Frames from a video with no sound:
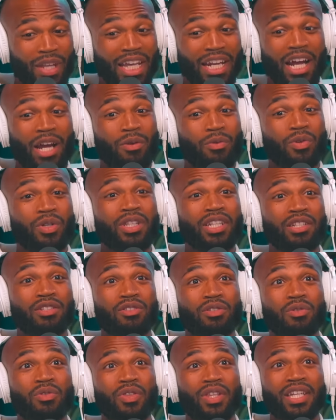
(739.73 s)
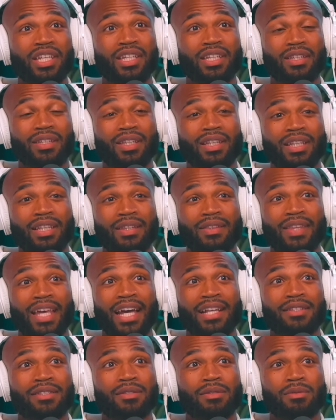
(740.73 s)
And I really do think
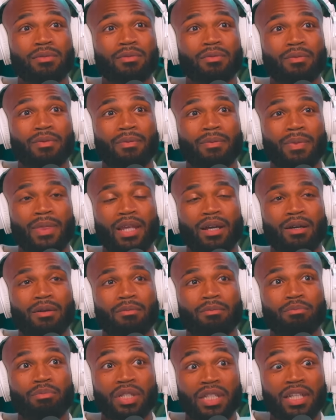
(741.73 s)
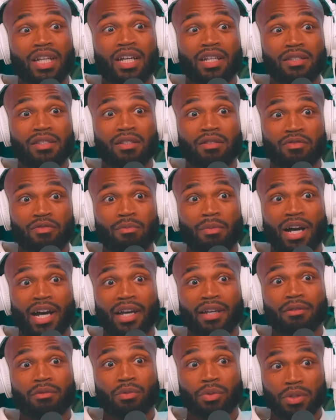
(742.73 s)
that's because of
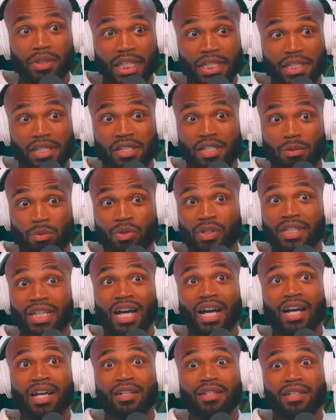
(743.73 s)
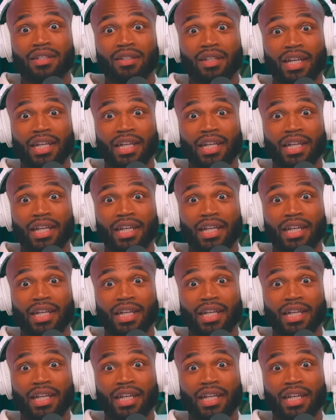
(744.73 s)
my relationship with God and mm.